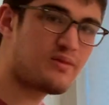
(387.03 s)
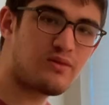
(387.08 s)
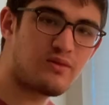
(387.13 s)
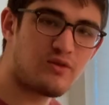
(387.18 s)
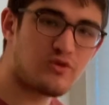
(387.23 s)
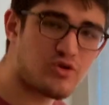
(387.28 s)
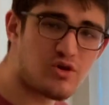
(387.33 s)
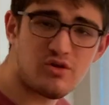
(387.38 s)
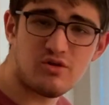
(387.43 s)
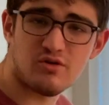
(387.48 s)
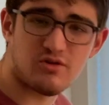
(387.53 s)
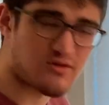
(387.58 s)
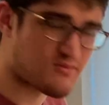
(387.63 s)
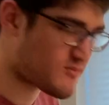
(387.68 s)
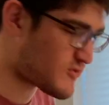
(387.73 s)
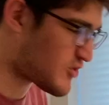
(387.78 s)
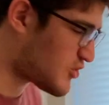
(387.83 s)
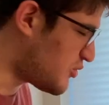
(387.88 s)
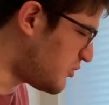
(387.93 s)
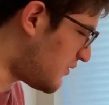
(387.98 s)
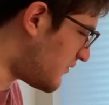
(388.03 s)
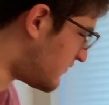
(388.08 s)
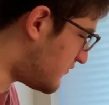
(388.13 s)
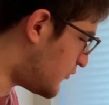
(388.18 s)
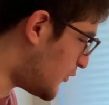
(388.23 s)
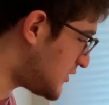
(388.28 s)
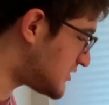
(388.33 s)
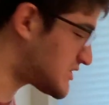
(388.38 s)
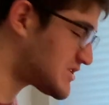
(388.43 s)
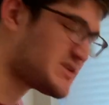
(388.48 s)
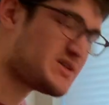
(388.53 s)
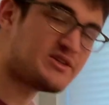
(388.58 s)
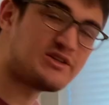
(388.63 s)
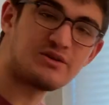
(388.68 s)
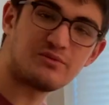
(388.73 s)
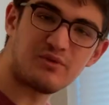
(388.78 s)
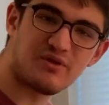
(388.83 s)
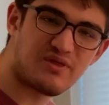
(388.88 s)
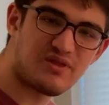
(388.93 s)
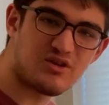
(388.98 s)
There's also some cool voice leading
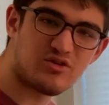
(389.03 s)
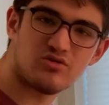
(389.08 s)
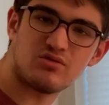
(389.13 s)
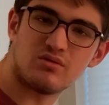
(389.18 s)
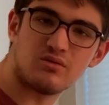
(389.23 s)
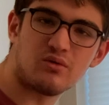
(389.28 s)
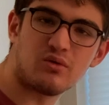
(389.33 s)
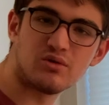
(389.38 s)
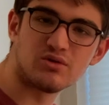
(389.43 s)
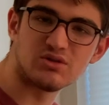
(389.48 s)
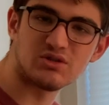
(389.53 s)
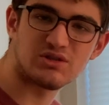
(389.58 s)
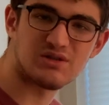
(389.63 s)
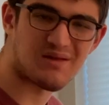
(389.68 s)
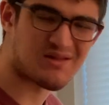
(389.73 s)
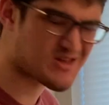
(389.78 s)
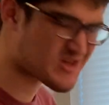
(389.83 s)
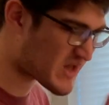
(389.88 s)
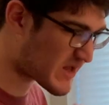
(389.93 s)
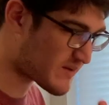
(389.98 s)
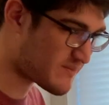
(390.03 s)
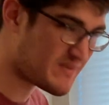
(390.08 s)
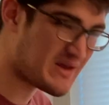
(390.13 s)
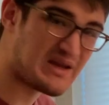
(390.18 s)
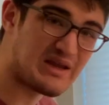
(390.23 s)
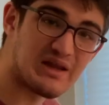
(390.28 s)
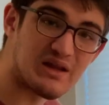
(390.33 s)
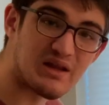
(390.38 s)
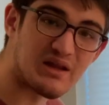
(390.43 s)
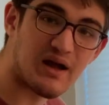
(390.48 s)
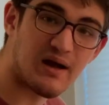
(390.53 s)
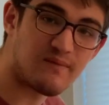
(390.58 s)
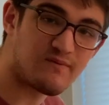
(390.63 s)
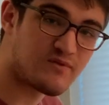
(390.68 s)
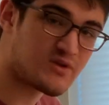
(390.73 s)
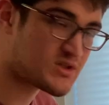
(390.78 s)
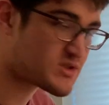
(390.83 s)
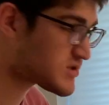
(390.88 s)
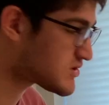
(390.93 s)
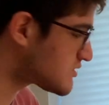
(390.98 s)
with these two chords that's not immediately
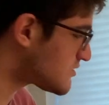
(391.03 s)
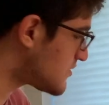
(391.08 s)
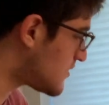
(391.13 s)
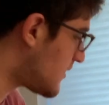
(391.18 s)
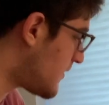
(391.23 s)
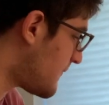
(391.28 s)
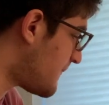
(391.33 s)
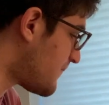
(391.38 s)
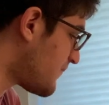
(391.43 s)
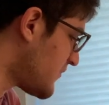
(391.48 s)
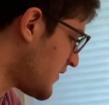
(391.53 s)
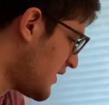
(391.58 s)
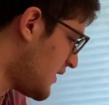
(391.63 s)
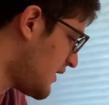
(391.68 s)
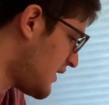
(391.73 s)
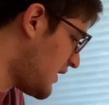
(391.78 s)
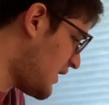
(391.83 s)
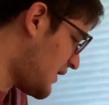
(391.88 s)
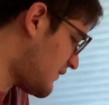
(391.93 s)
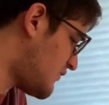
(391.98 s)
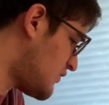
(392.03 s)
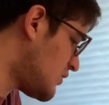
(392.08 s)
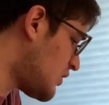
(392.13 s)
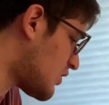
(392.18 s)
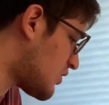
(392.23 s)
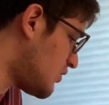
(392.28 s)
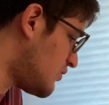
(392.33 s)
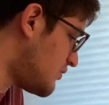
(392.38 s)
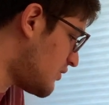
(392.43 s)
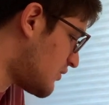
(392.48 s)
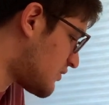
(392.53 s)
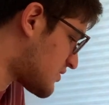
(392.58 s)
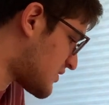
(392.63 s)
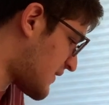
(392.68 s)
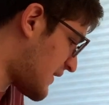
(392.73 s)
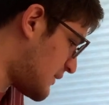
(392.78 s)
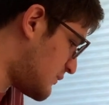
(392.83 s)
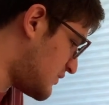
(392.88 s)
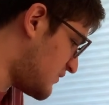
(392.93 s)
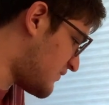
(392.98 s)
obvious. If you look, you'll notice
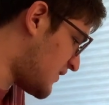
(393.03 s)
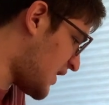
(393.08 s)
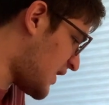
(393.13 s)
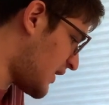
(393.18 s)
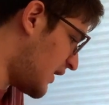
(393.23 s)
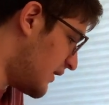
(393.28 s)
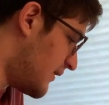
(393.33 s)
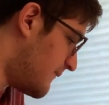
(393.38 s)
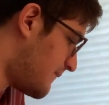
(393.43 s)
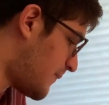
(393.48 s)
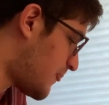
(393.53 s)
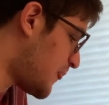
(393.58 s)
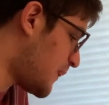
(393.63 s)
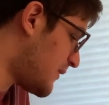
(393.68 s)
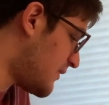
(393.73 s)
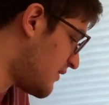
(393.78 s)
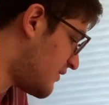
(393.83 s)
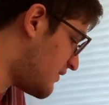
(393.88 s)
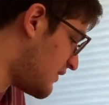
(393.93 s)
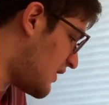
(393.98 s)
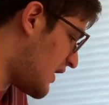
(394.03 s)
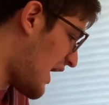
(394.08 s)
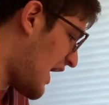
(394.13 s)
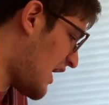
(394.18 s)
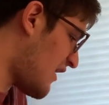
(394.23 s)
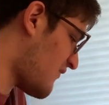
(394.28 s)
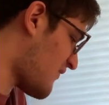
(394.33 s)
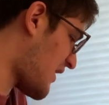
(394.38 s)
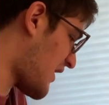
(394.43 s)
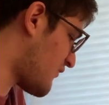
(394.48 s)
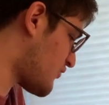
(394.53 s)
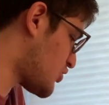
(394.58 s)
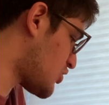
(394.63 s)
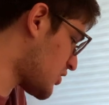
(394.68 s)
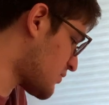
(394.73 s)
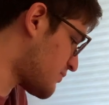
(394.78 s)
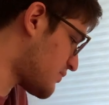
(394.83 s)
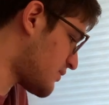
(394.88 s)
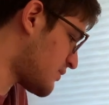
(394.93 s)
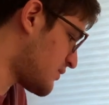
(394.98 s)
that we've got the F half
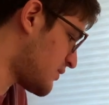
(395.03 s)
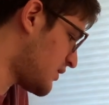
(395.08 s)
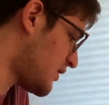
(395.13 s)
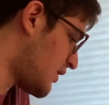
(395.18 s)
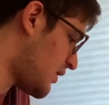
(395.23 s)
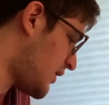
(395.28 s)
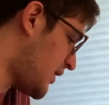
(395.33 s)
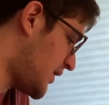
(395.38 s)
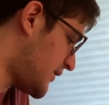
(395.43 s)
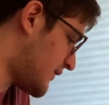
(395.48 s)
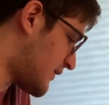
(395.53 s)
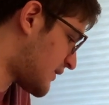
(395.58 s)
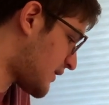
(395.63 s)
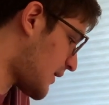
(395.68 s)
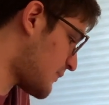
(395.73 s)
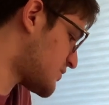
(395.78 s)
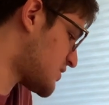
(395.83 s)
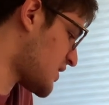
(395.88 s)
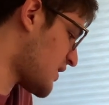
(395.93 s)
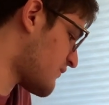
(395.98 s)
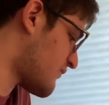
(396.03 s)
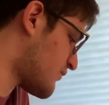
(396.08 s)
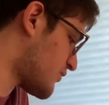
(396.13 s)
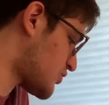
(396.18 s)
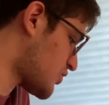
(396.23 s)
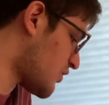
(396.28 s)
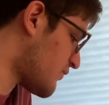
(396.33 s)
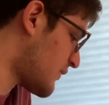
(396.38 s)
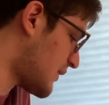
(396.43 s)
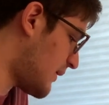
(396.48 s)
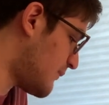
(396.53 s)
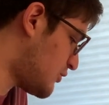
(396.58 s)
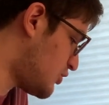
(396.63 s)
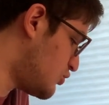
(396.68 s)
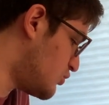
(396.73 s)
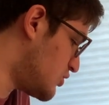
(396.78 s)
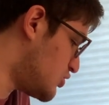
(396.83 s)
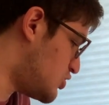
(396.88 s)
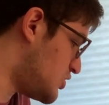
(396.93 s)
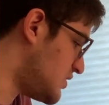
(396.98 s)
sharp and the top staff resolving up to
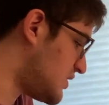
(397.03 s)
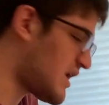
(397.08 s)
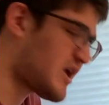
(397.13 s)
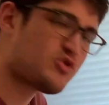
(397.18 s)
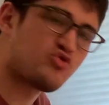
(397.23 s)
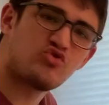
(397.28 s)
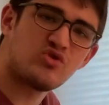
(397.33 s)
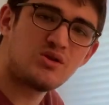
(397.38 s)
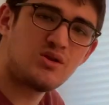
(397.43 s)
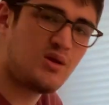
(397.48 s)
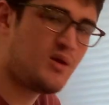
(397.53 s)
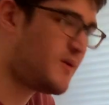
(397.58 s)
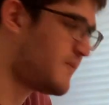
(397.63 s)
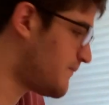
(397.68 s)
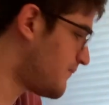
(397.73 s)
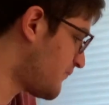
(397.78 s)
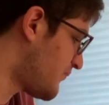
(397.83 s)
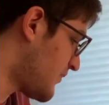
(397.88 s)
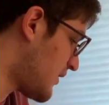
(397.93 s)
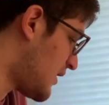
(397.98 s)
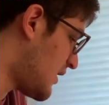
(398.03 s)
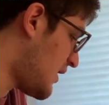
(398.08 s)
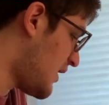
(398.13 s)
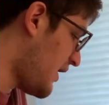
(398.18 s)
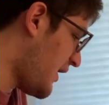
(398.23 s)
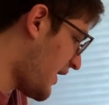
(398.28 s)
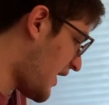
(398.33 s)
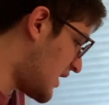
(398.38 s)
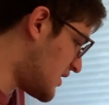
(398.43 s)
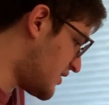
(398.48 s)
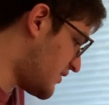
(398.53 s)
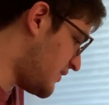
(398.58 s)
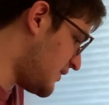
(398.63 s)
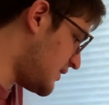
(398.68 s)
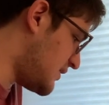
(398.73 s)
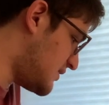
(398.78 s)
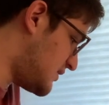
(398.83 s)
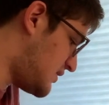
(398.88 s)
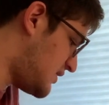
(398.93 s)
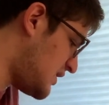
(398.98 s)
a G natural, and
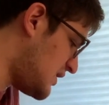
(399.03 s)
the